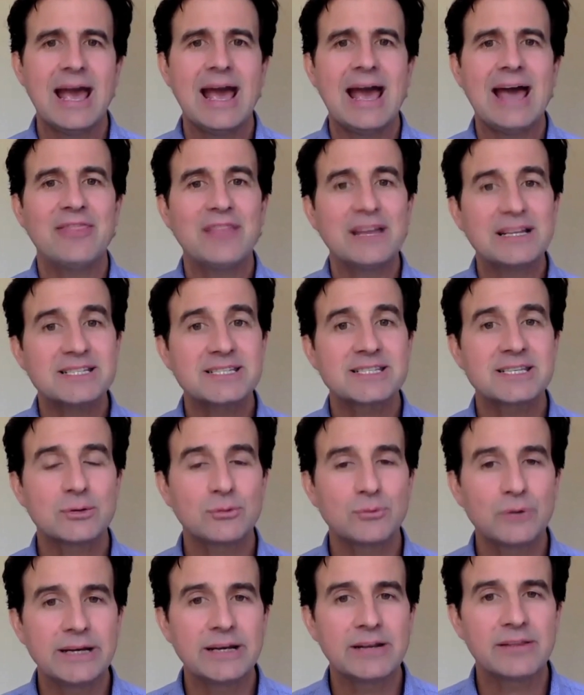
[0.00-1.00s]
And that's the
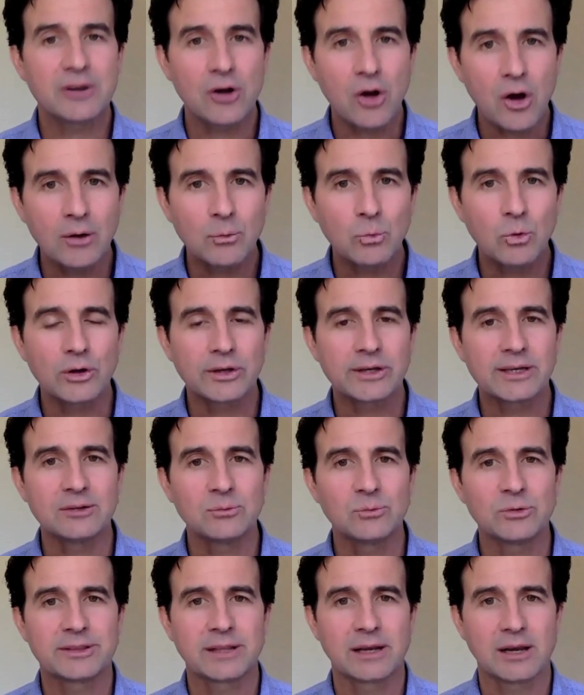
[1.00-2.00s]
arena that I work
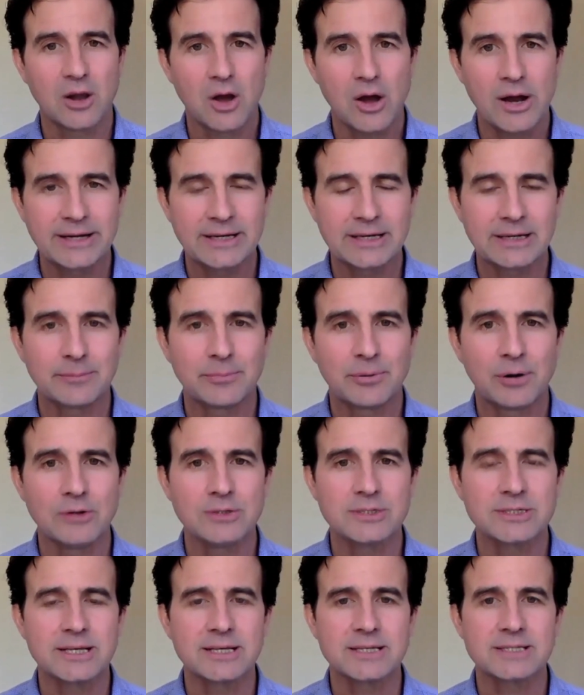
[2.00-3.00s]
in with the Lightning
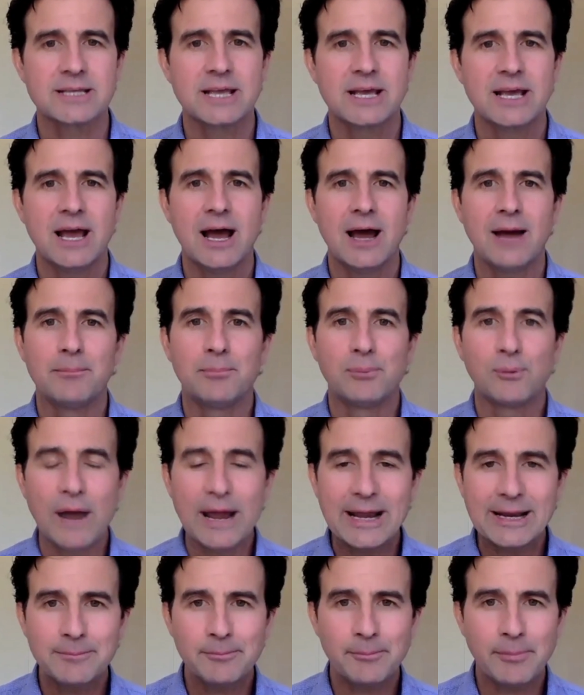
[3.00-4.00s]
Process, a
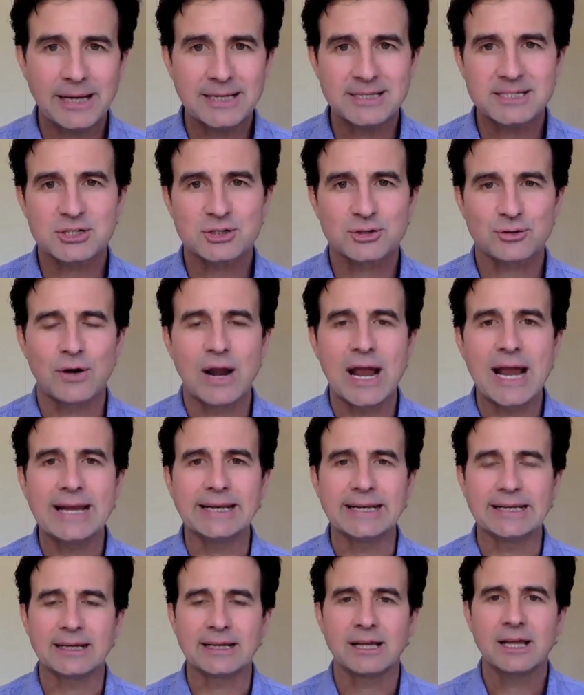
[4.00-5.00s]
brain-based
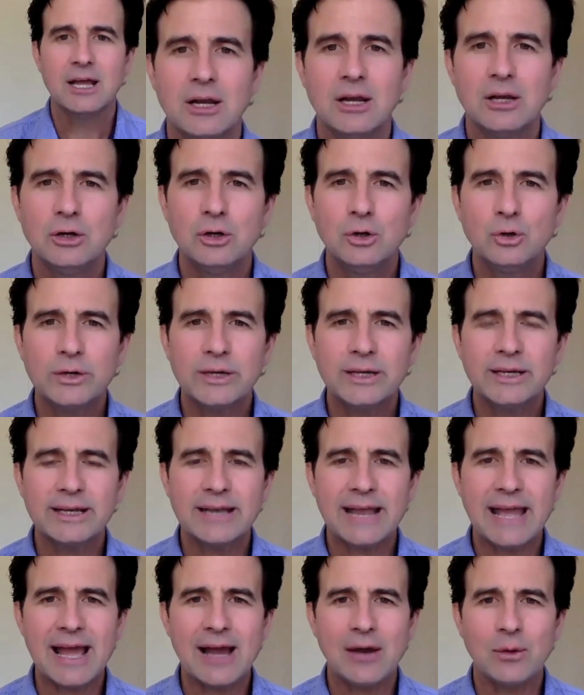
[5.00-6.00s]
training, looking at
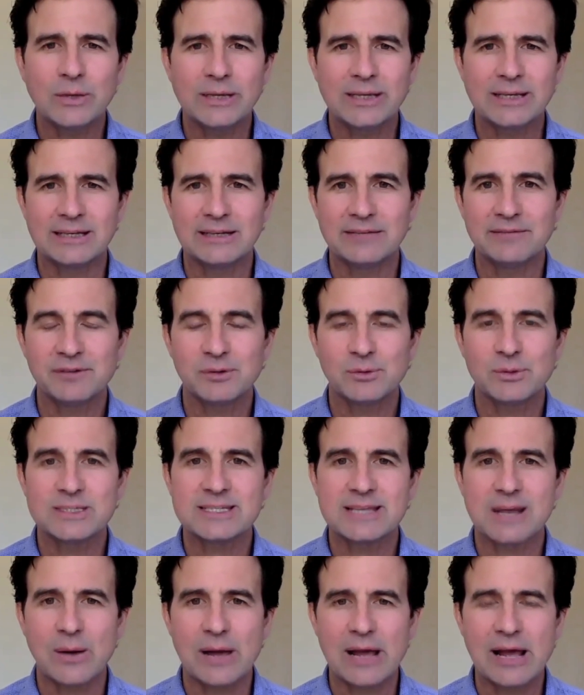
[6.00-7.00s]
how we can
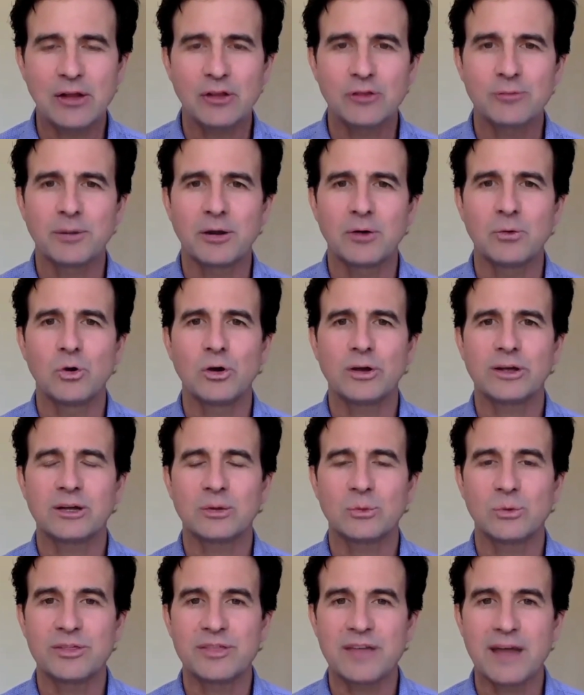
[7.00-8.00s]
influence our health by
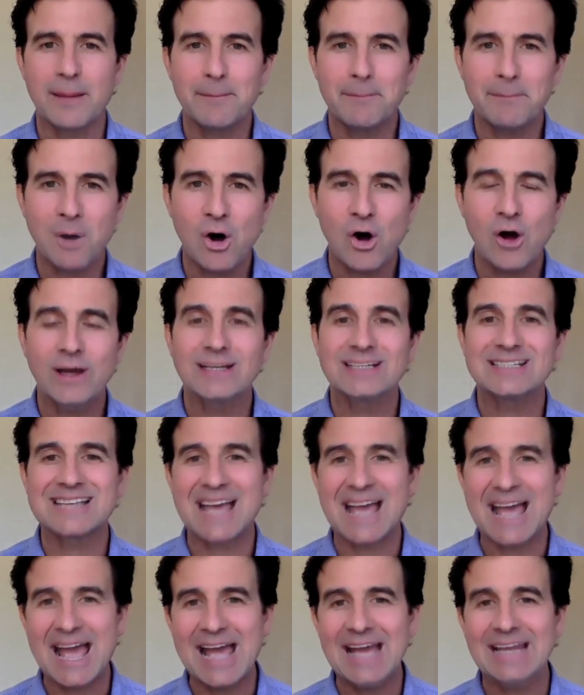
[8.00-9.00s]
working with our mind
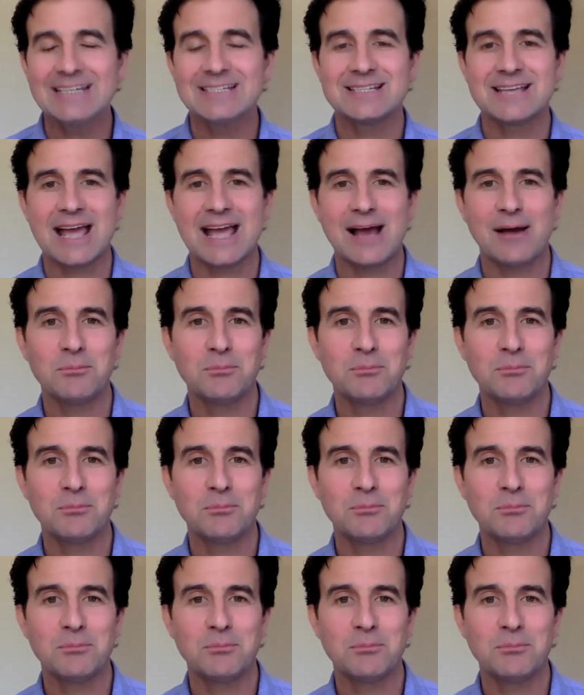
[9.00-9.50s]
and our